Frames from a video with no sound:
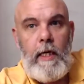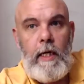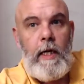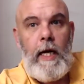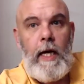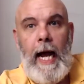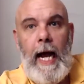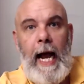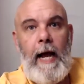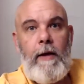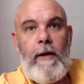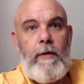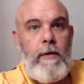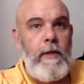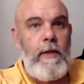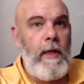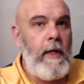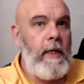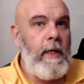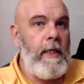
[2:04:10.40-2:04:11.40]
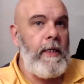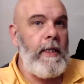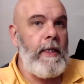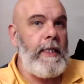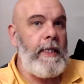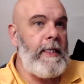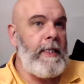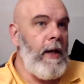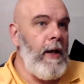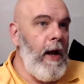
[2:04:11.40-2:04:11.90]
How
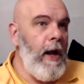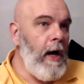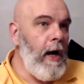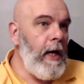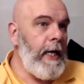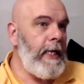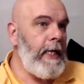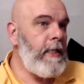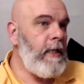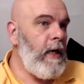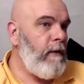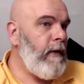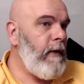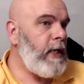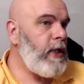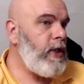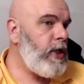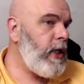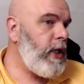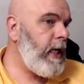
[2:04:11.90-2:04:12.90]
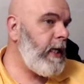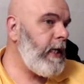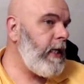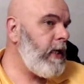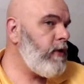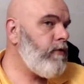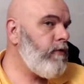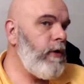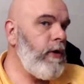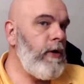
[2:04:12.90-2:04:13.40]
it's the longest I've had shit in
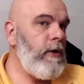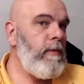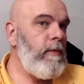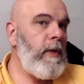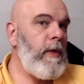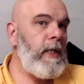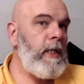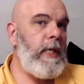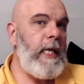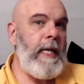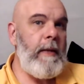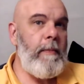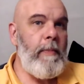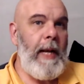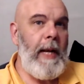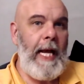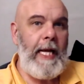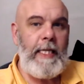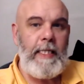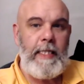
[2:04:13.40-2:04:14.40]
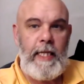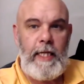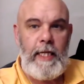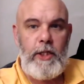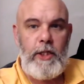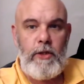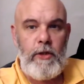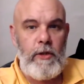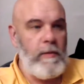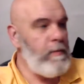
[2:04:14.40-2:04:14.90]
this room that's in a place that it
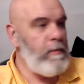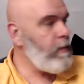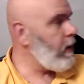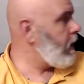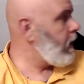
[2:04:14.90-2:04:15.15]
shouldn't be,